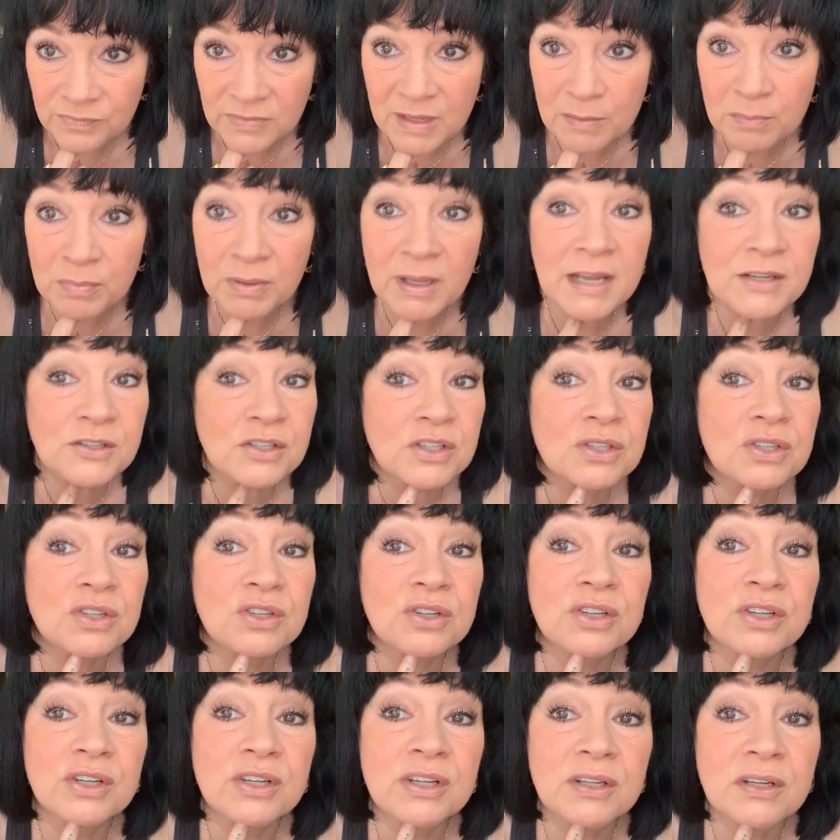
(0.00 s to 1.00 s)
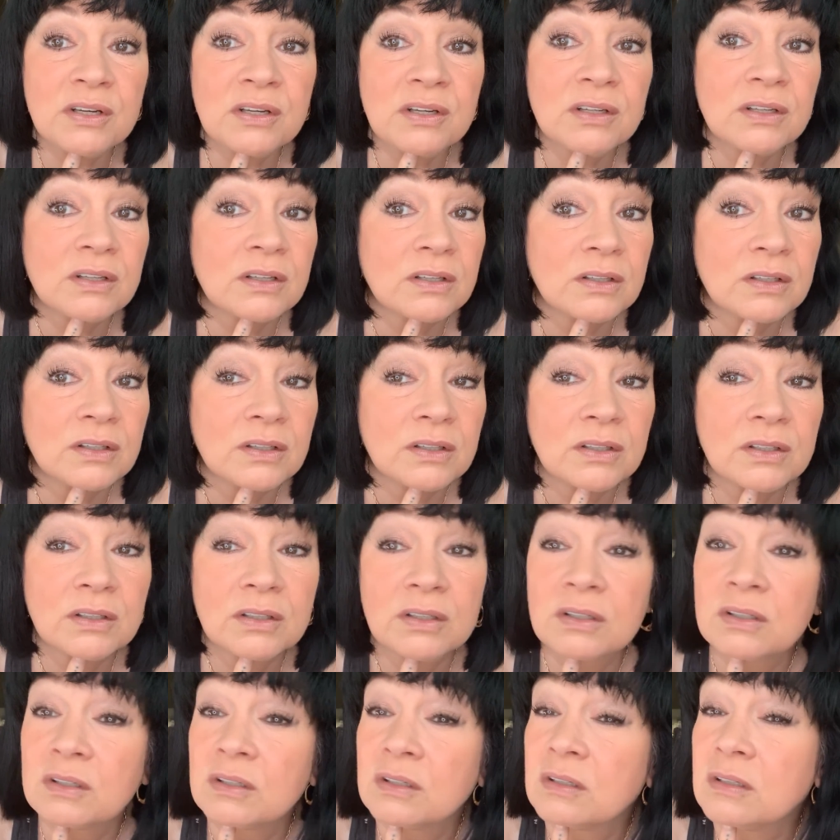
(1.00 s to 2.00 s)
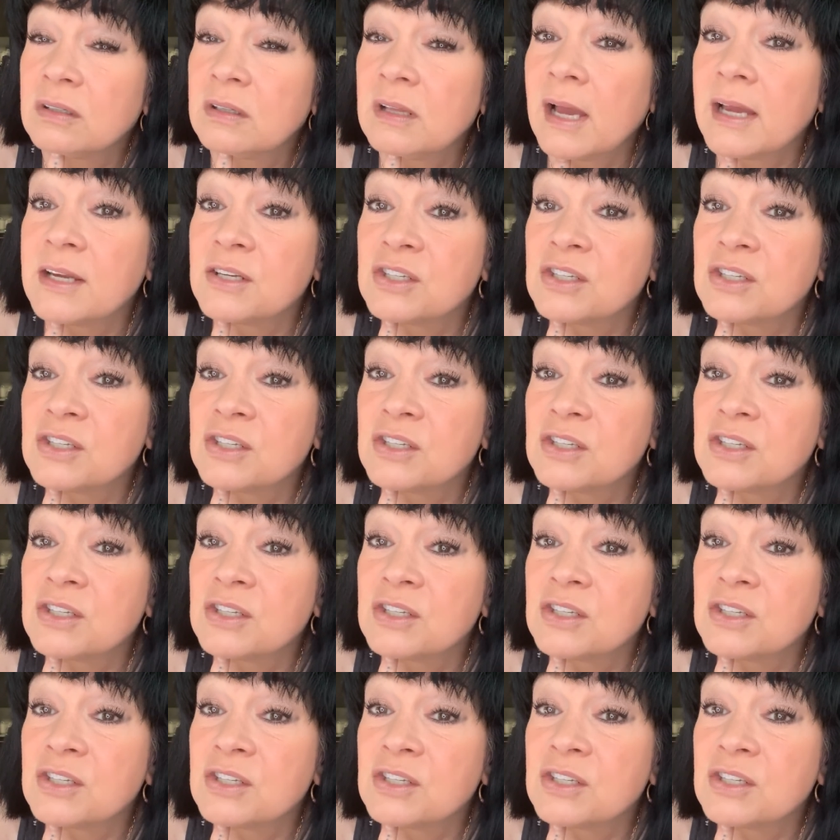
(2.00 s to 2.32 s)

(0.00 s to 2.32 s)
And the blush is good. The